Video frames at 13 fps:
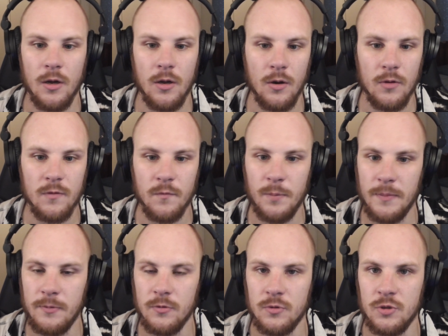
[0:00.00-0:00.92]
A lot of
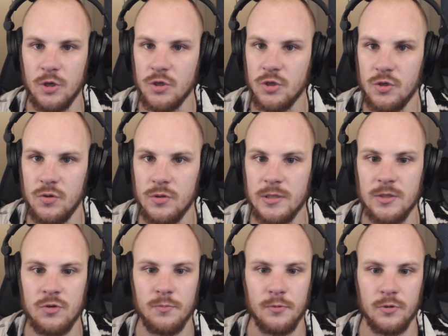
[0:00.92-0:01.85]
people just use
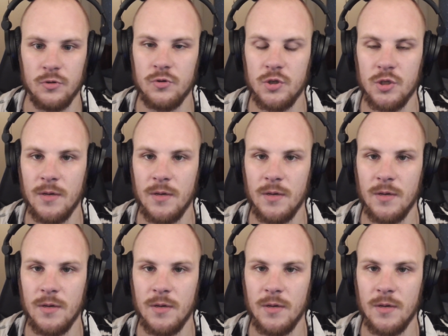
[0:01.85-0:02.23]
it to produce